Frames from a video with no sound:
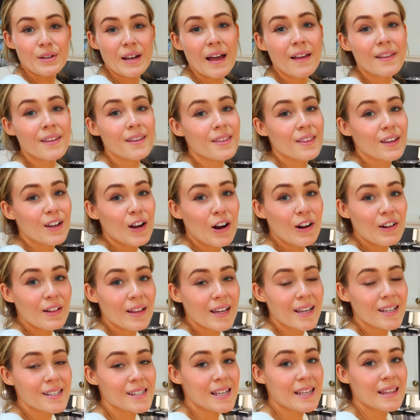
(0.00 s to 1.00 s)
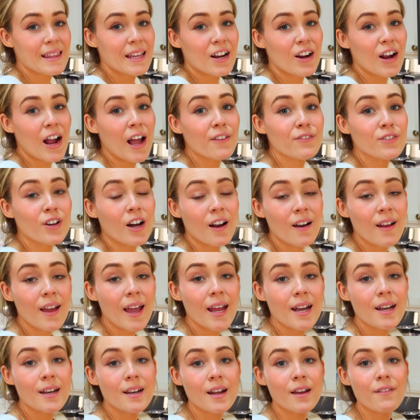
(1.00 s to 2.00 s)
now that the garlic is in there, I've gone
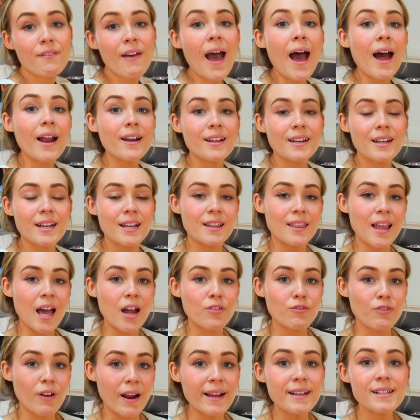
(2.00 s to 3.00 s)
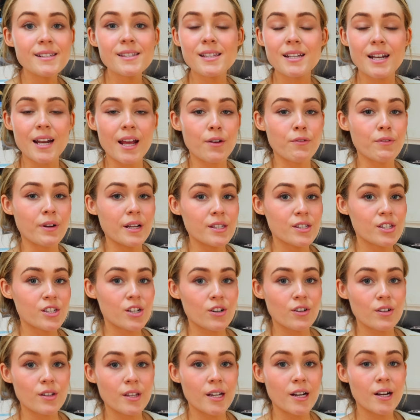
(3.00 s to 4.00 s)
ahead and I've added in that rice that I rinsed
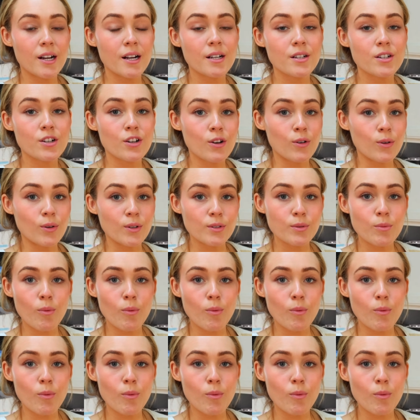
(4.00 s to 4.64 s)
earlier under cold